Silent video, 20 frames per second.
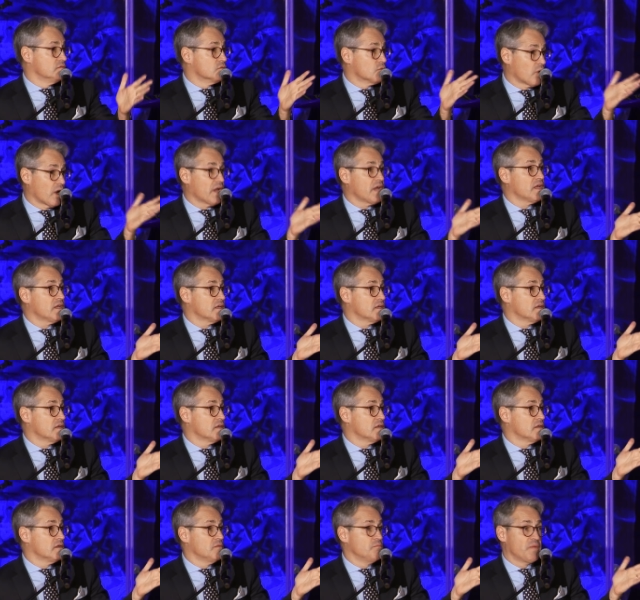right?
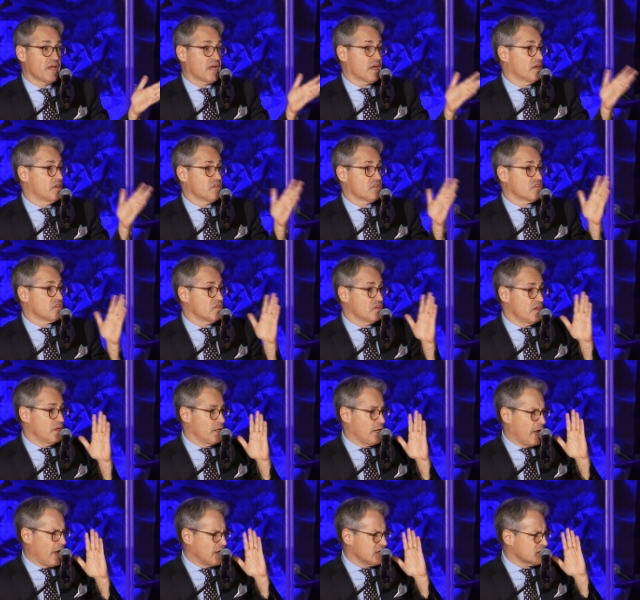Because
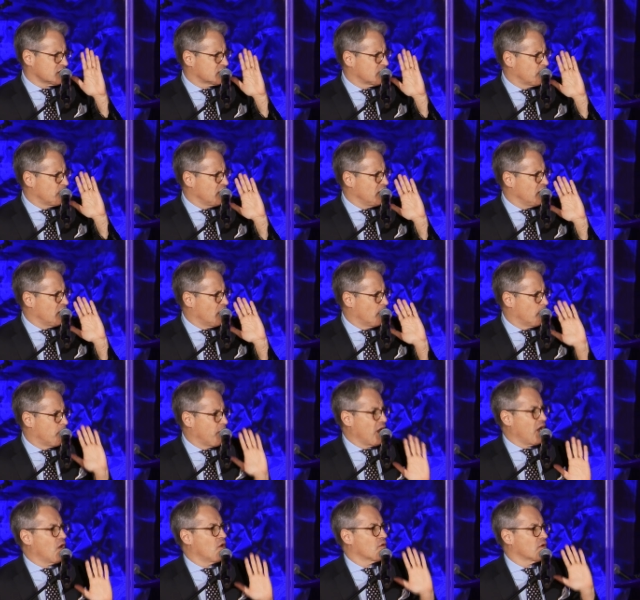it has to be
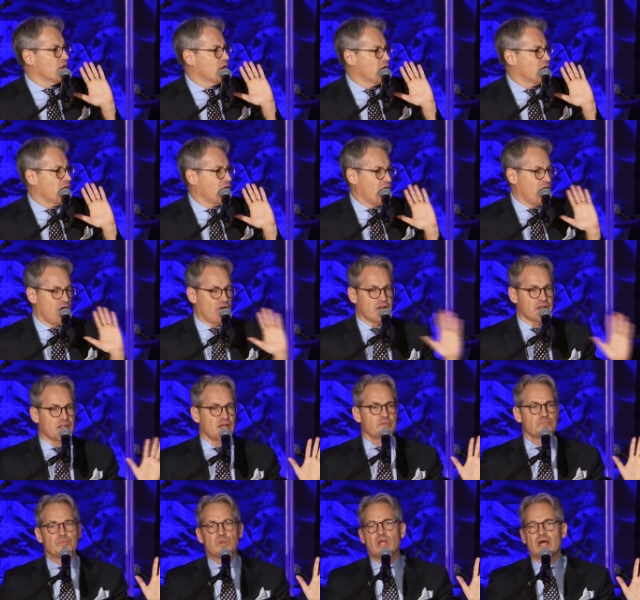about how can
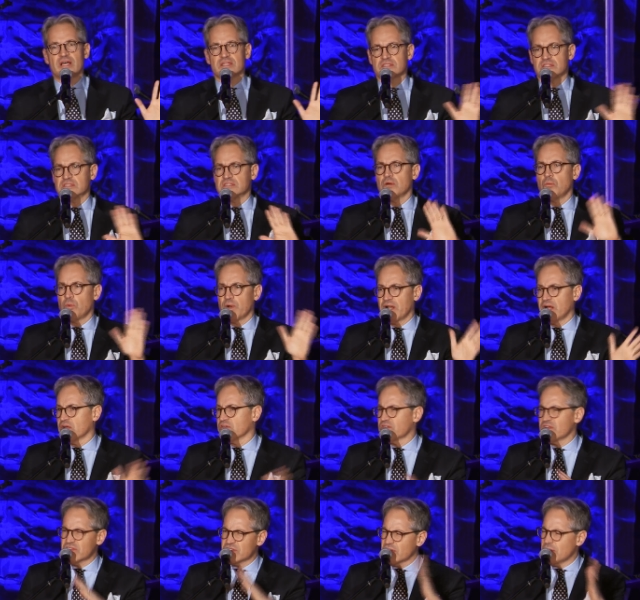I bless someone
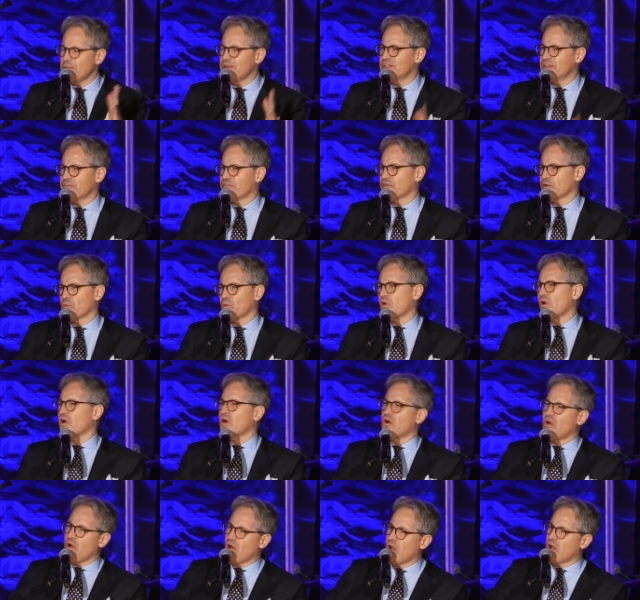else? And it's going to be different. We're all
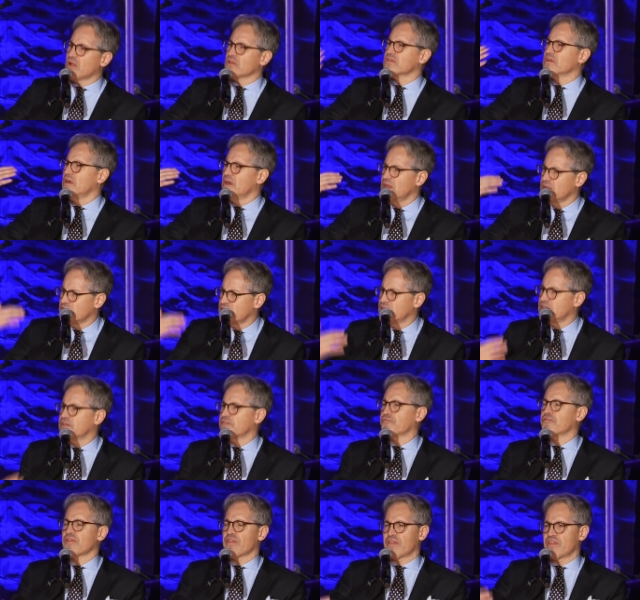called to
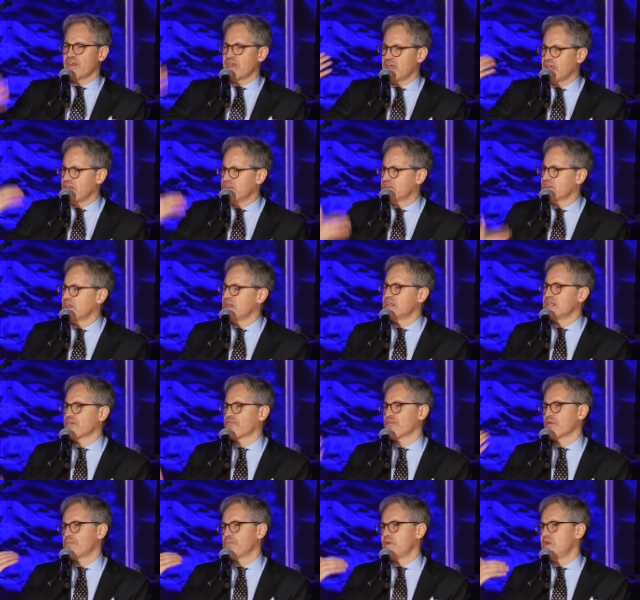different things and to
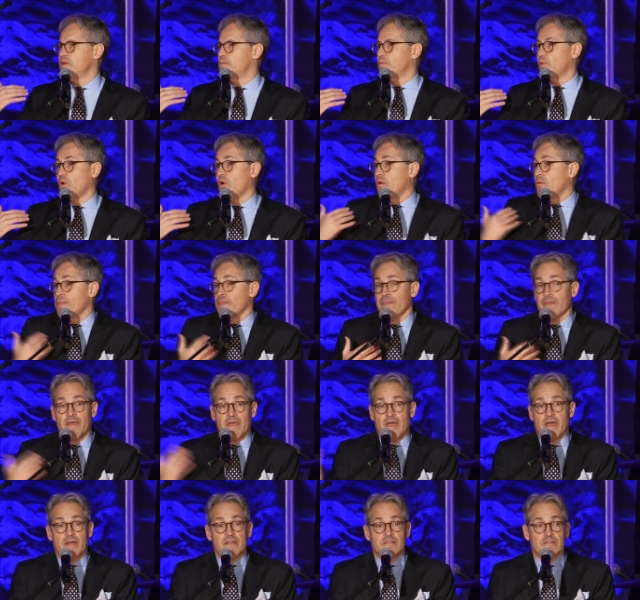different people.
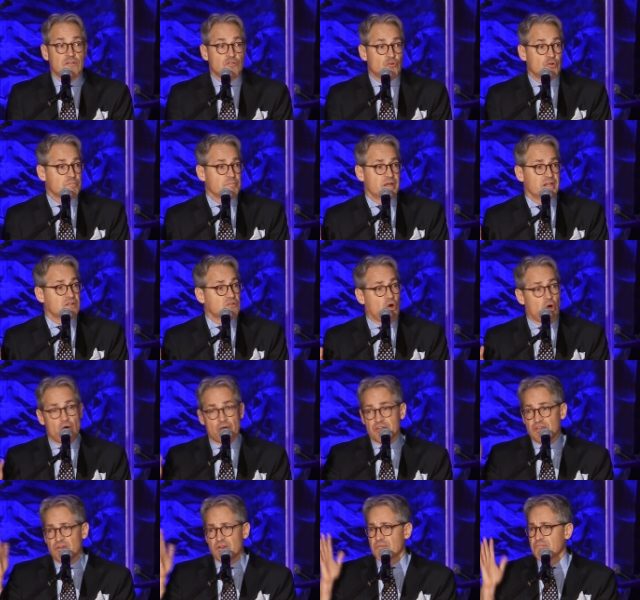And the Lord might call
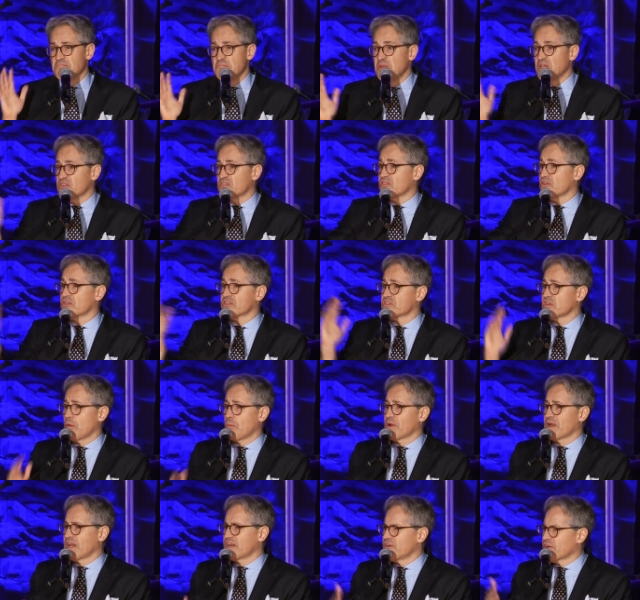you to minister to
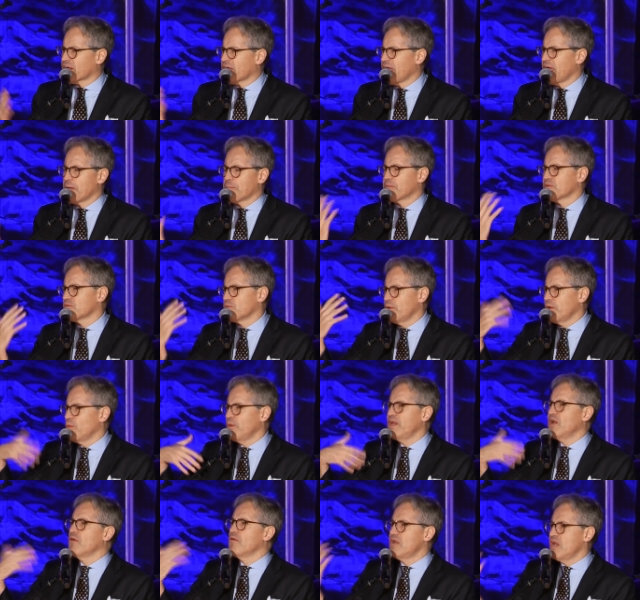someone on your campus. We,
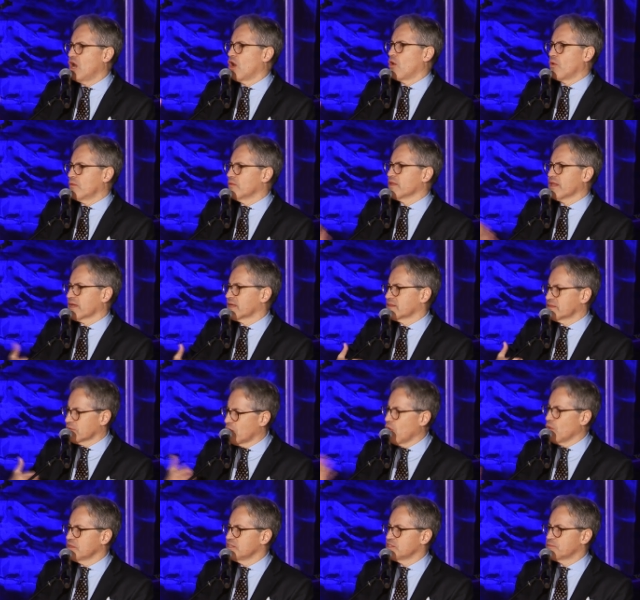we don't know. Like,
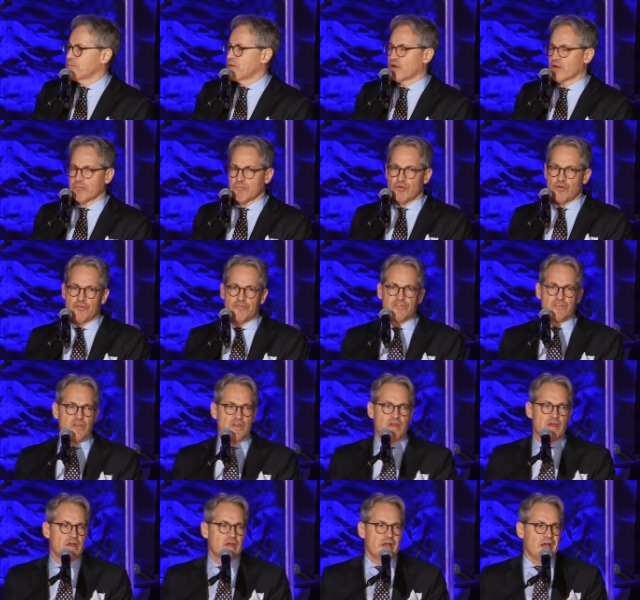the Holy Spirit moves
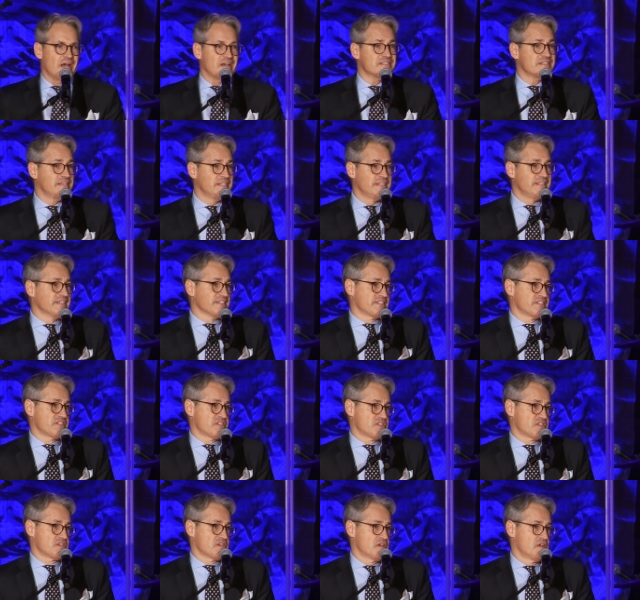as he
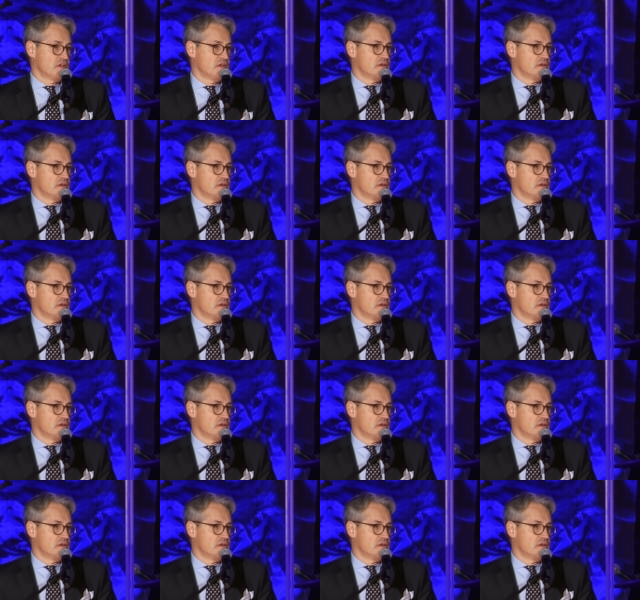lists.